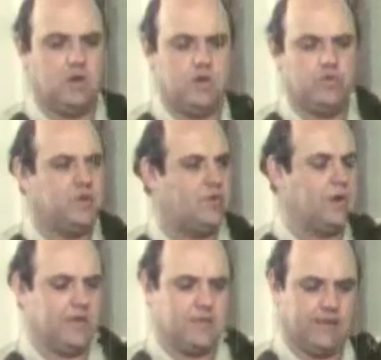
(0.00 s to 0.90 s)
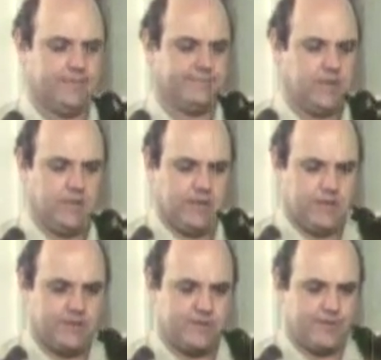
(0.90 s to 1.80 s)
Oh, you did the right thing.
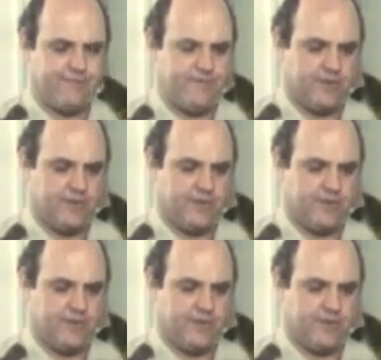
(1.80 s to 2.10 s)
This is our